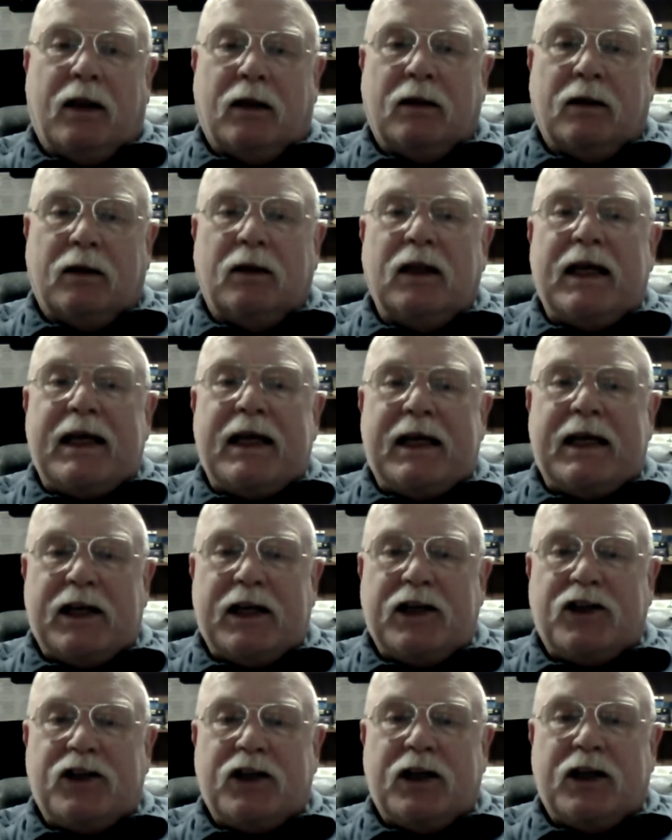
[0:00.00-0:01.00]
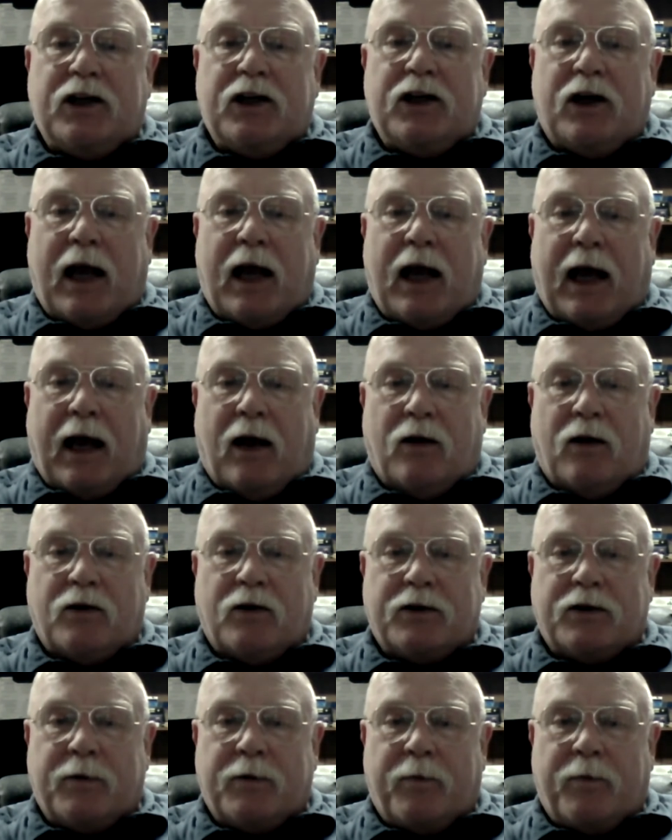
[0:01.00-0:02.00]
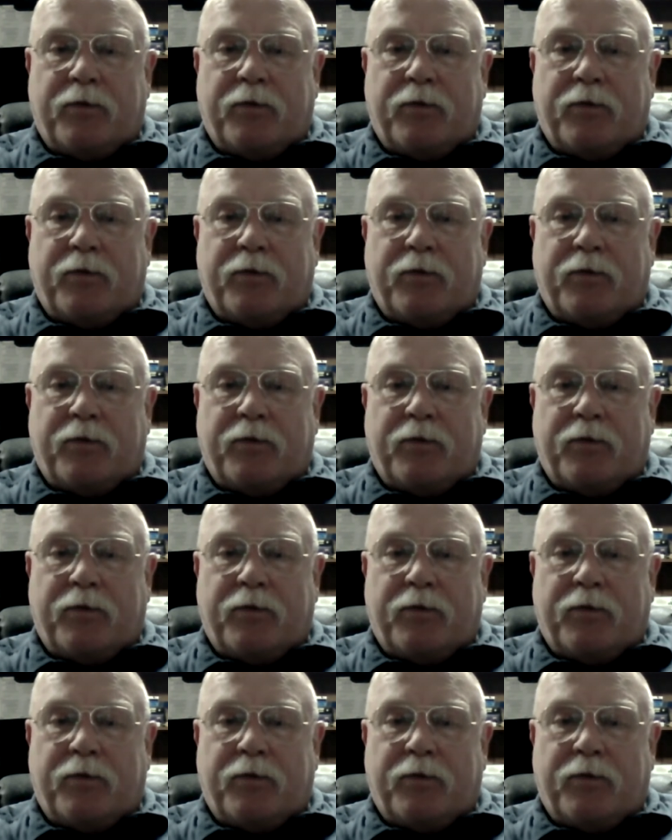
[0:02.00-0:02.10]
leakage in your house.